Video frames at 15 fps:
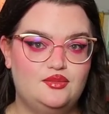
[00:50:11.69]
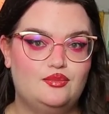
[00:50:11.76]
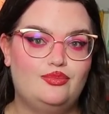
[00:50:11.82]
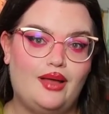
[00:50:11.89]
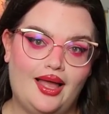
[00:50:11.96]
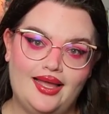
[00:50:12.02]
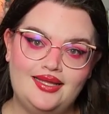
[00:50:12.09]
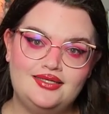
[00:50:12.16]

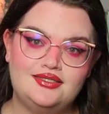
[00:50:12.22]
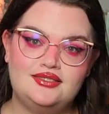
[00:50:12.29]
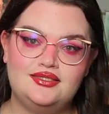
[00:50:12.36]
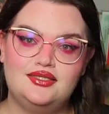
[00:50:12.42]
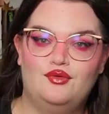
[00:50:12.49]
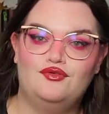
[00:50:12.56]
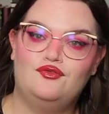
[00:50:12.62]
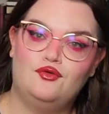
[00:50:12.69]

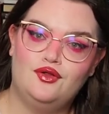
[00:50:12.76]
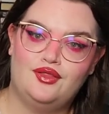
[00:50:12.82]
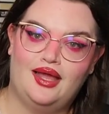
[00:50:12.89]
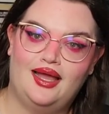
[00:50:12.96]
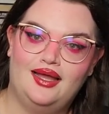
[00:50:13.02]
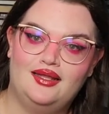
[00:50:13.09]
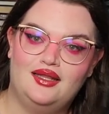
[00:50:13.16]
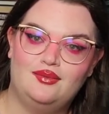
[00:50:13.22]
But before
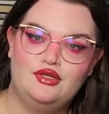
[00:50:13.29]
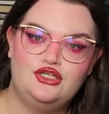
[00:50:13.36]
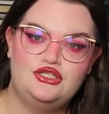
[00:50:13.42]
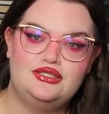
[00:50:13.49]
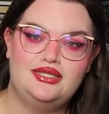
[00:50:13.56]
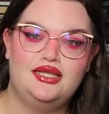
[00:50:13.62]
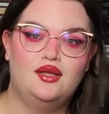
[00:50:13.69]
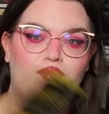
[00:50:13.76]
that, let me
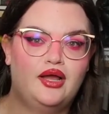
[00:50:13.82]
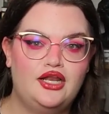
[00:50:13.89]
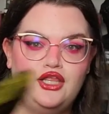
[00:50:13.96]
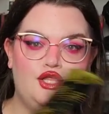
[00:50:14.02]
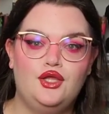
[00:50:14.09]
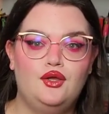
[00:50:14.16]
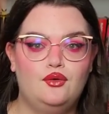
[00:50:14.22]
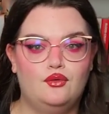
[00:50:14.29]
just say goodbye to
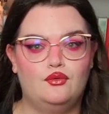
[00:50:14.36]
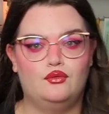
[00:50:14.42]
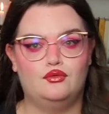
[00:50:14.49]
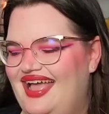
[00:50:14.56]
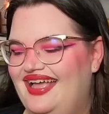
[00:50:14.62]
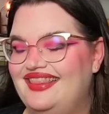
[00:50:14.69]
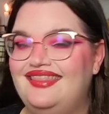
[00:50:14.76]
you.